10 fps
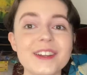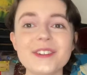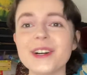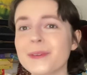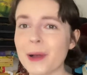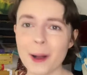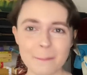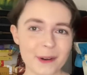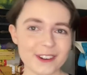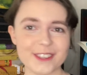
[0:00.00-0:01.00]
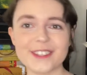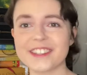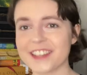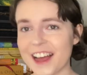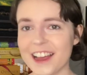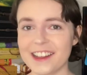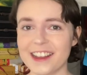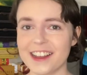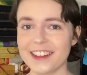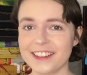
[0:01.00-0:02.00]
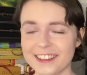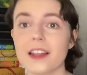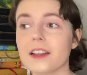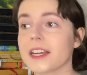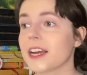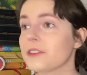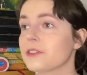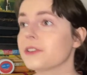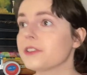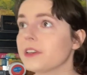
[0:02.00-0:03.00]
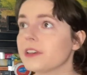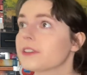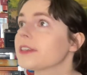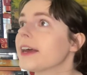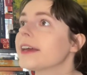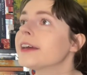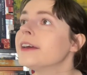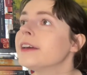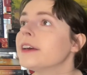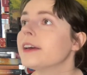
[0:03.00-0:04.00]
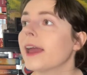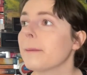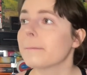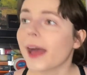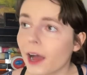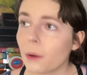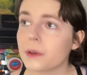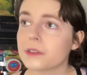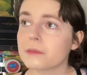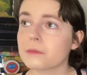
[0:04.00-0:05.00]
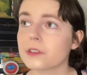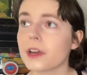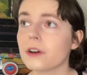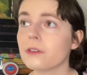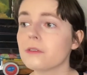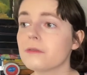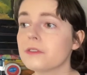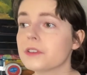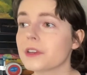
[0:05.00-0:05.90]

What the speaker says: talk about modern society and like how Tiresias like empowers themselves